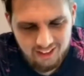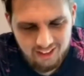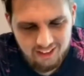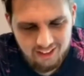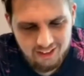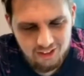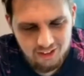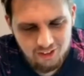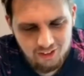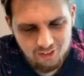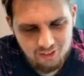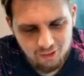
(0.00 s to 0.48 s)

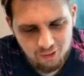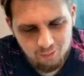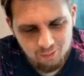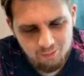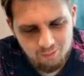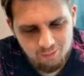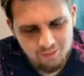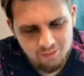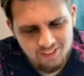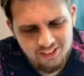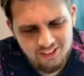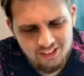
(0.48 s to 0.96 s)
It's
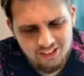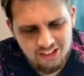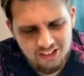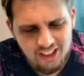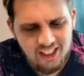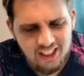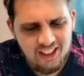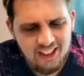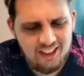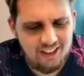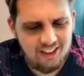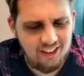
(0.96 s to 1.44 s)
from
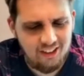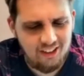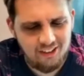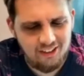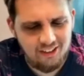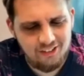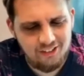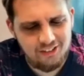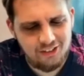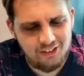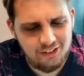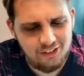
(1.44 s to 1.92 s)

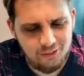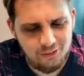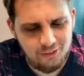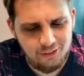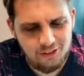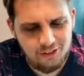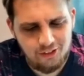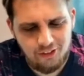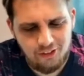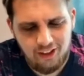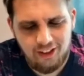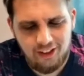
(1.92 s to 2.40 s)

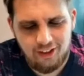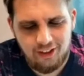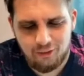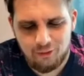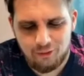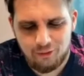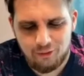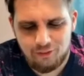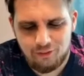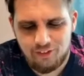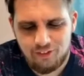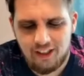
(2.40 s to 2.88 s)

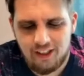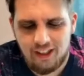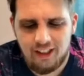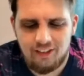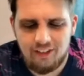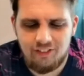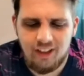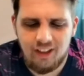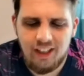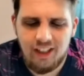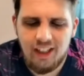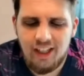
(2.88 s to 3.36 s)
Jack_Craig05.